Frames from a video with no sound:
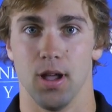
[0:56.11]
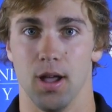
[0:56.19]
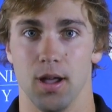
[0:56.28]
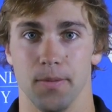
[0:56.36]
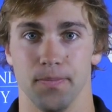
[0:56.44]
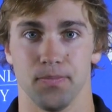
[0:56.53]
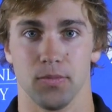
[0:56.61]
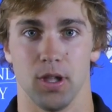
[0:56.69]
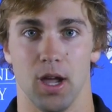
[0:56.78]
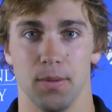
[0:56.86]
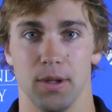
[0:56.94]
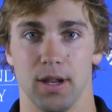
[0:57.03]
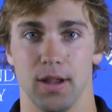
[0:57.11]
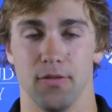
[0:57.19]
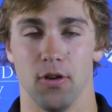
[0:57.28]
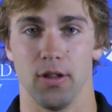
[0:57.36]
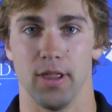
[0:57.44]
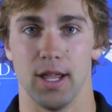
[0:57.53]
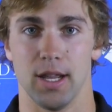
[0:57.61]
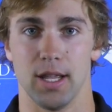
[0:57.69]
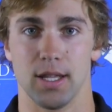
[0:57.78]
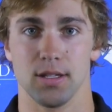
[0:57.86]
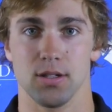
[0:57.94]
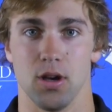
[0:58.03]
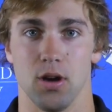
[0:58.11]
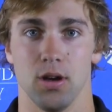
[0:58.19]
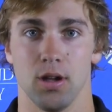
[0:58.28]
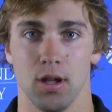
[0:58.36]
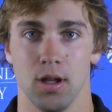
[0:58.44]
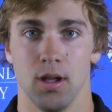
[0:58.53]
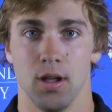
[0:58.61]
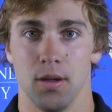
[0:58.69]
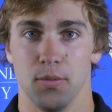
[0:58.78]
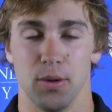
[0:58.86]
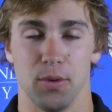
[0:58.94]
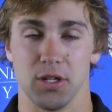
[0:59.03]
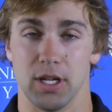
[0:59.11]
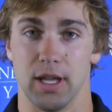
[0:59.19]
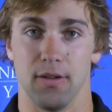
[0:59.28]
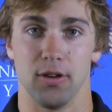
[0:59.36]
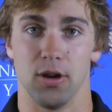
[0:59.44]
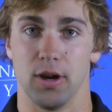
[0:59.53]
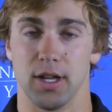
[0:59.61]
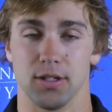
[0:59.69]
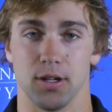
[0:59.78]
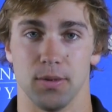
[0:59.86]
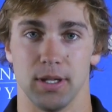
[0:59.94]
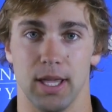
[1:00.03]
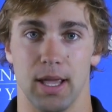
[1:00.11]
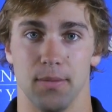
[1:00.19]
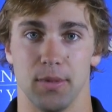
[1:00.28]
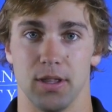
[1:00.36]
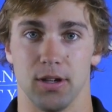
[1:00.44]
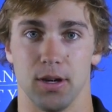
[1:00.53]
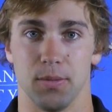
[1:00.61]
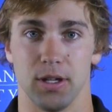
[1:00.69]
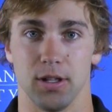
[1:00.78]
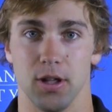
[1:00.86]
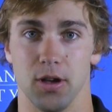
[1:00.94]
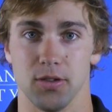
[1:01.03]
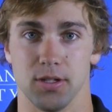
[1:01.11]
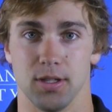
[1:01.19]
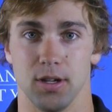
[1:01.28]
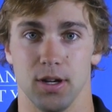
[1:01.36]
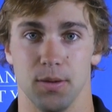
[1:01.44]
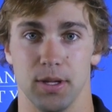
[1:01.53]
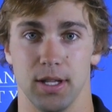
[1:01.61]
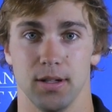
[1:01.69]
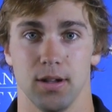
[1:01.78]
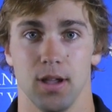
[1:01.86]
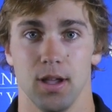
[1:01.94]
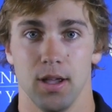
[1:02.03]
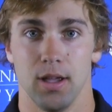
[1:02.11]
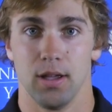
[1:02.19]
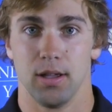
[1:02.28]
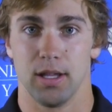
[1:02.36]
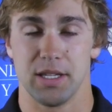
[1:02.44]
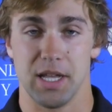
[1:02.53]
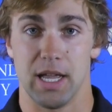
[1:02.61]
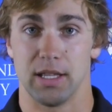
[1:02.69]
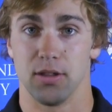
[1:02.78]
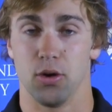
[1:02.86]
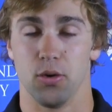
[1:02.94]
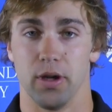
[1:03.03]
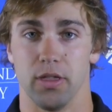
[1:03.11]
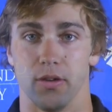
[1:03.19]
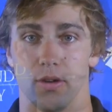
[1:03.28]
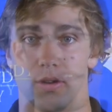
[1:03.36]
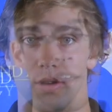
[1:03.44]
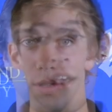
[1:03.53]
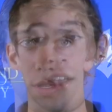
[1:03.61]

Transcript: Got to be in it for all nine innings. So pretty much like every ODAC tournament game, I mean, they're going to be close, and they're going to be exciting the whole way through.